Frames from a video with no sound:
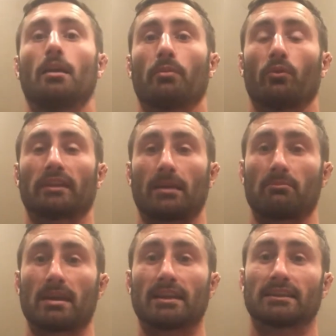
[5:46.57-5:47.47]
But what that
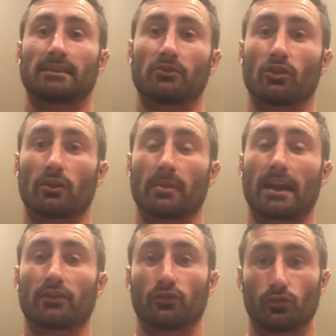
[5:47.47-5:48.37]
means is that you're going to be
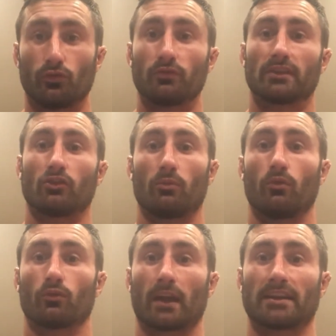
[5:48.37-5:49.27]
able to use a lot
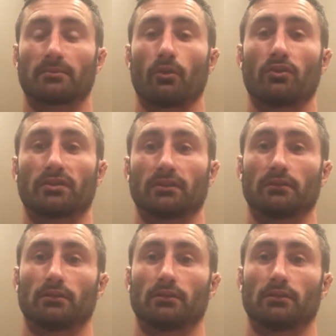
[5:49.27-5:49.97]
more range of motion.